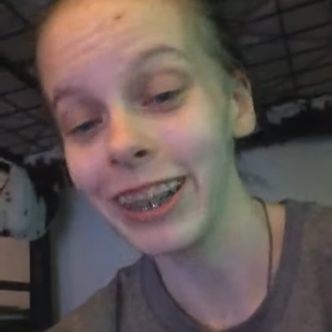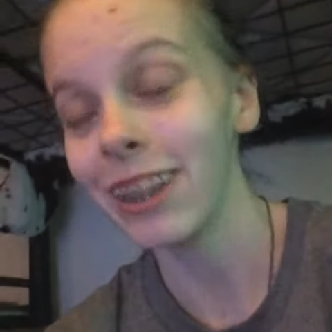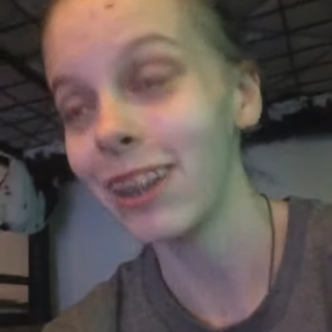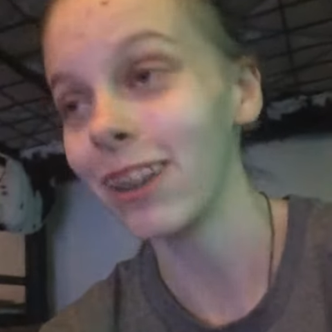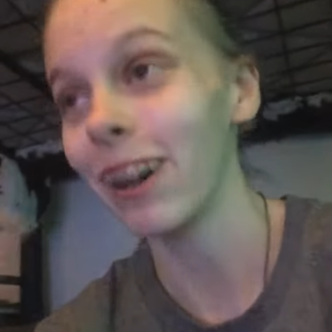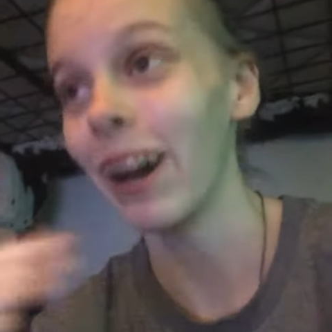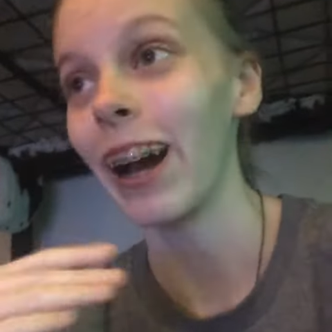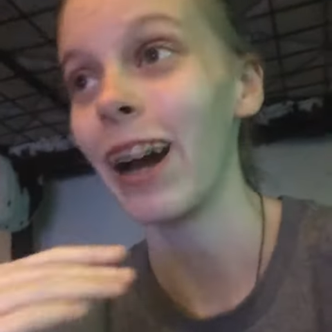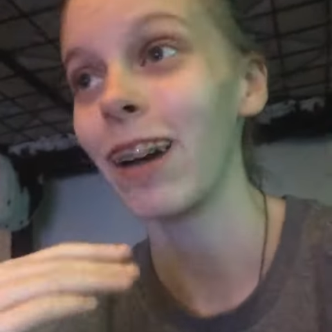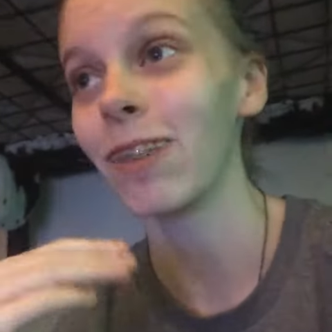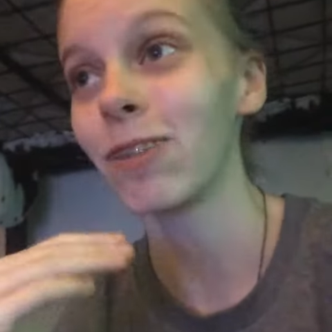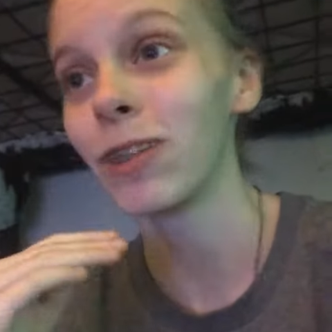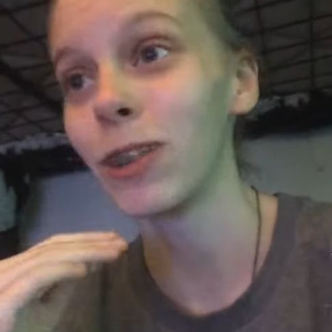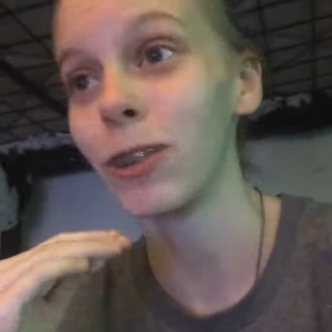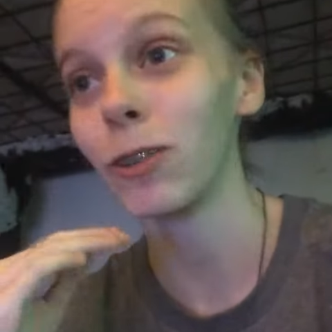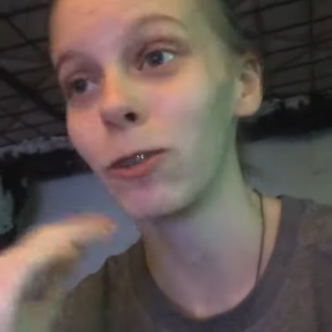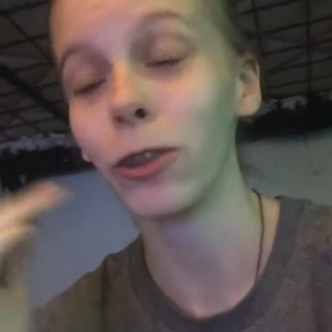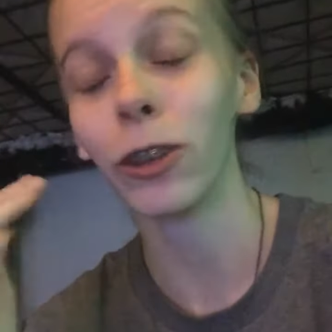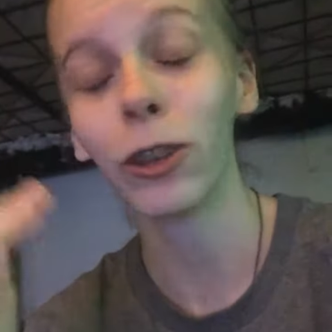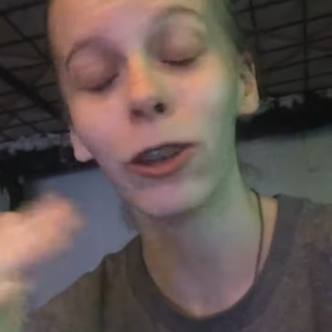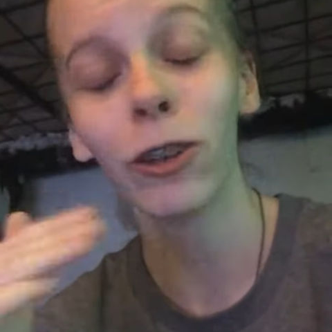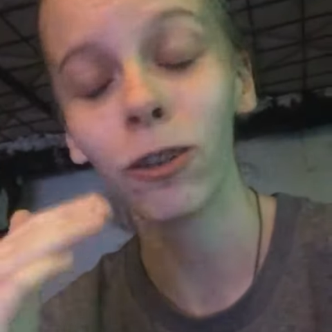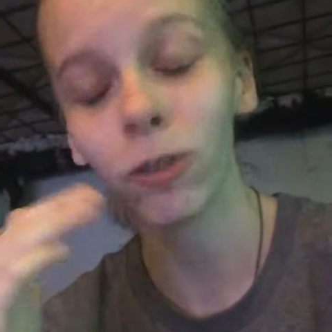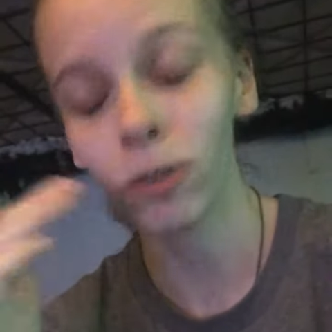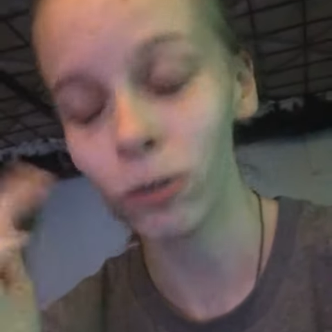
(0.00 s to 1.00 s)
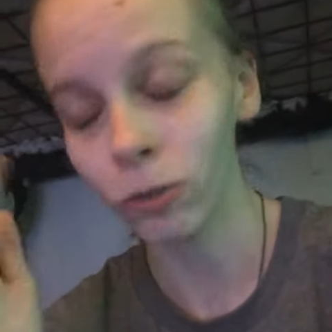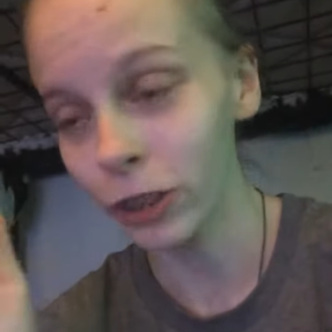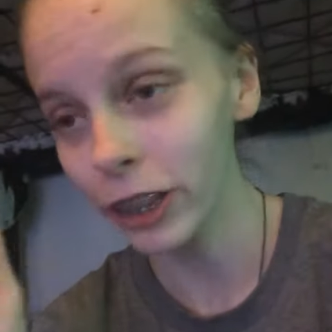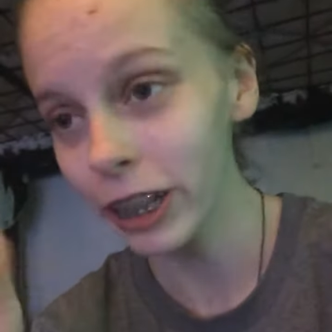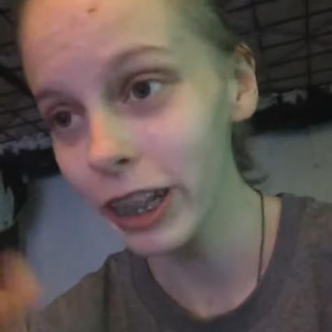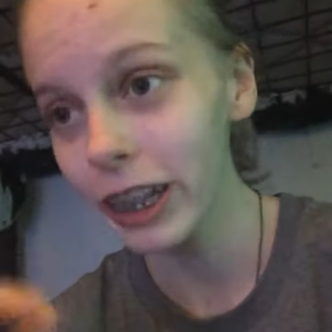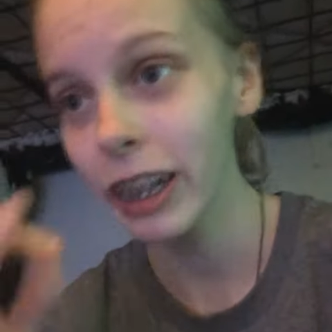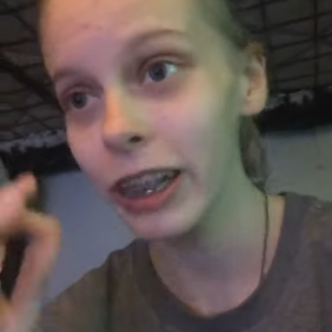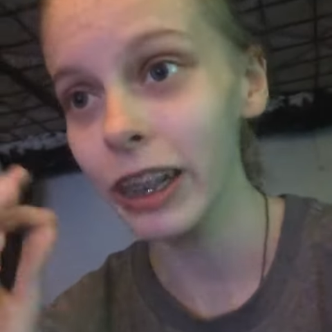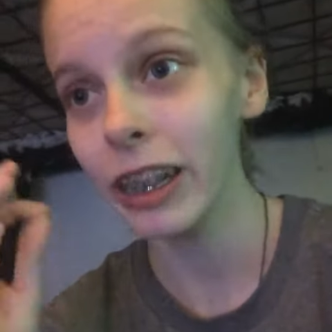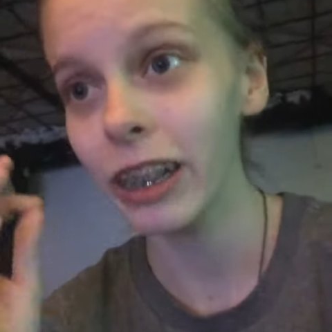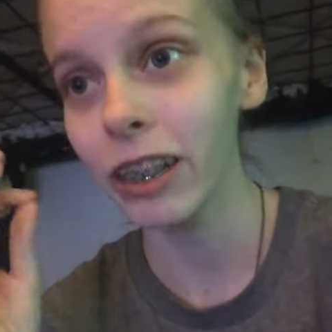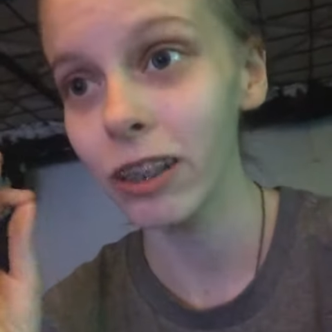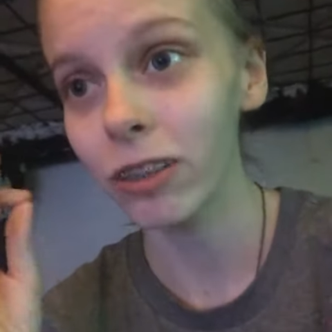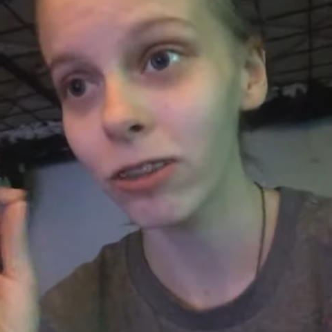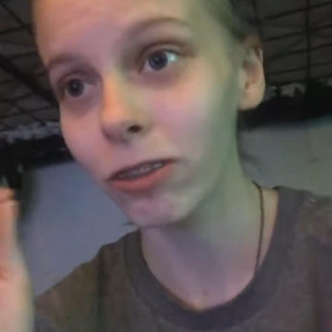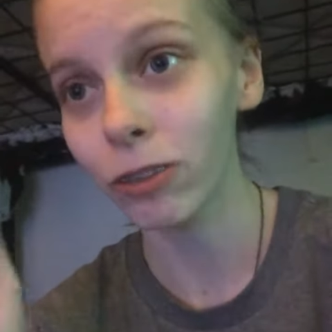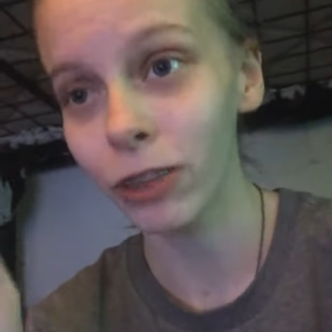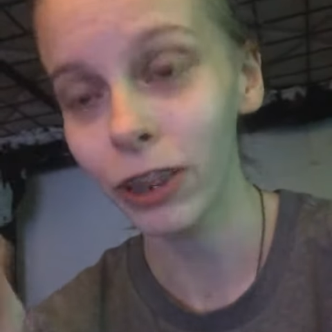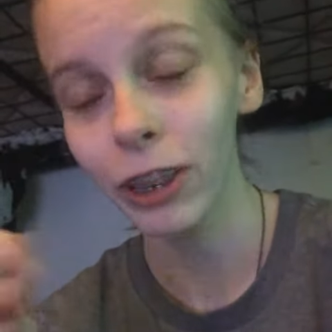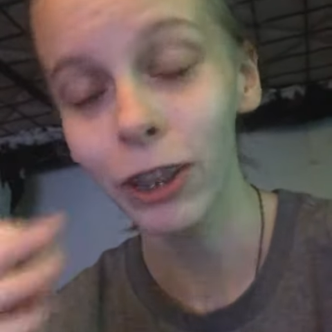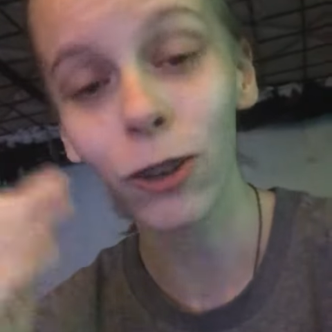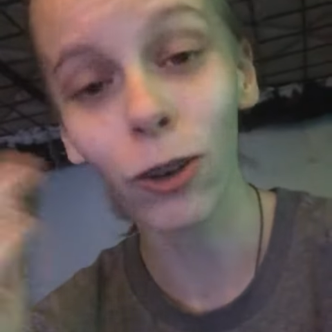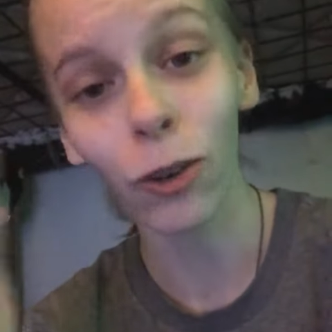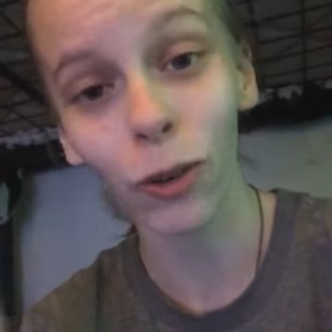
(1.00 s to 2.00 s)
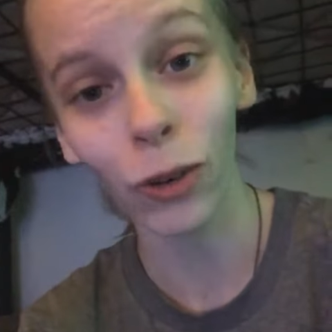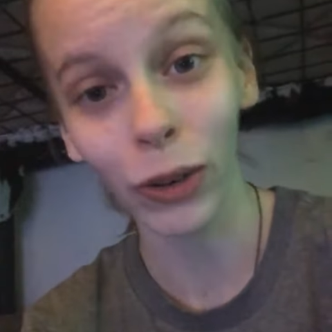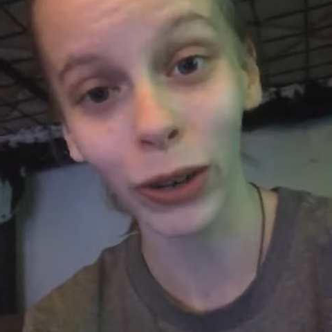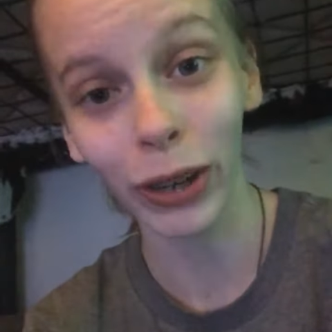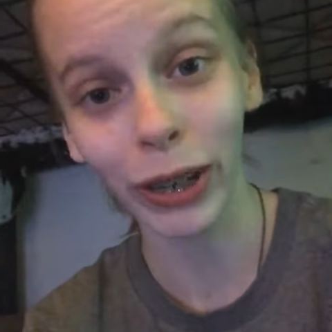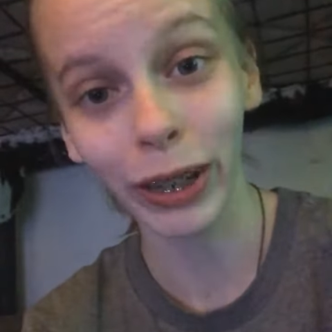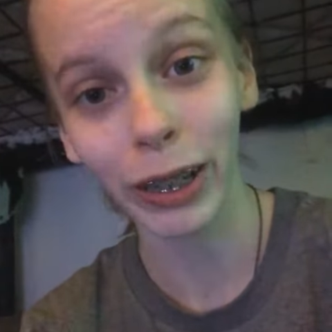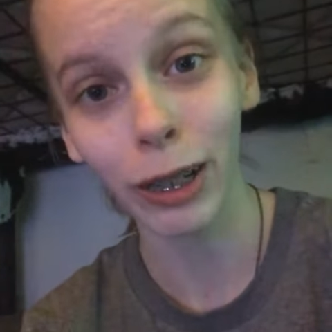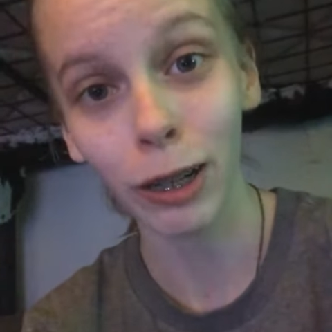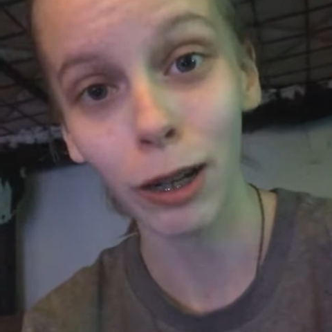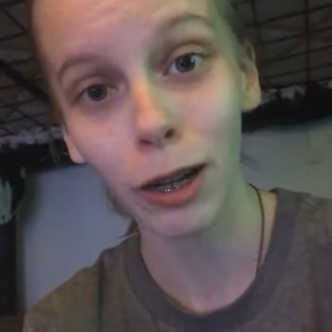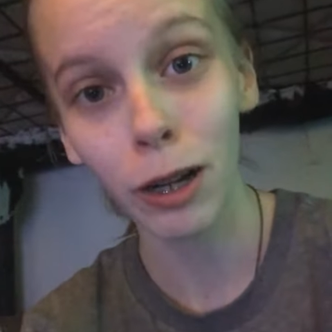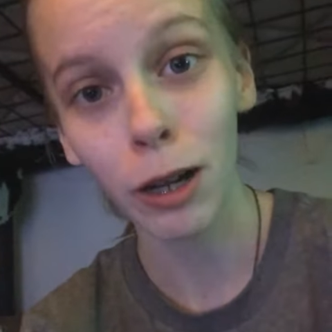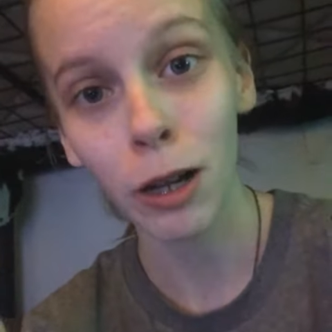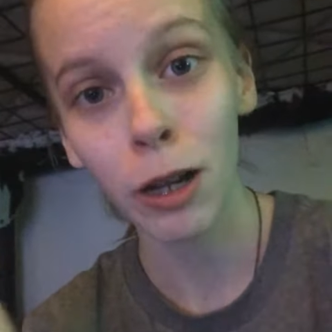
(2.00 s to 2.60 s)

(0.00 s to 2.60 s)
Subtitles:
so I have to re-record